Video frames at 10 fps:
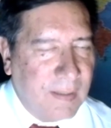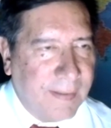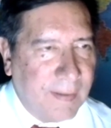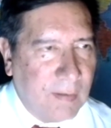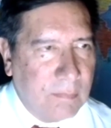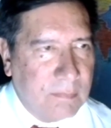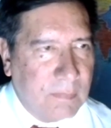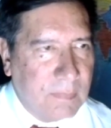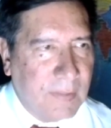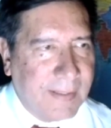Now,
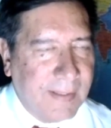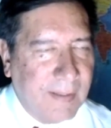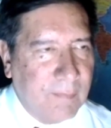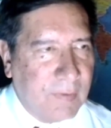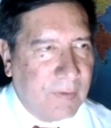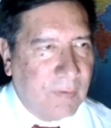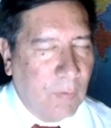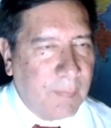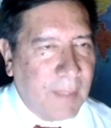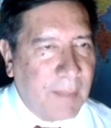again,
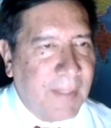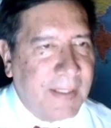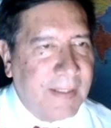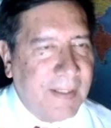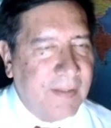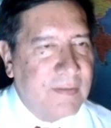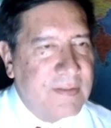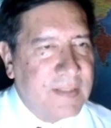going back many years,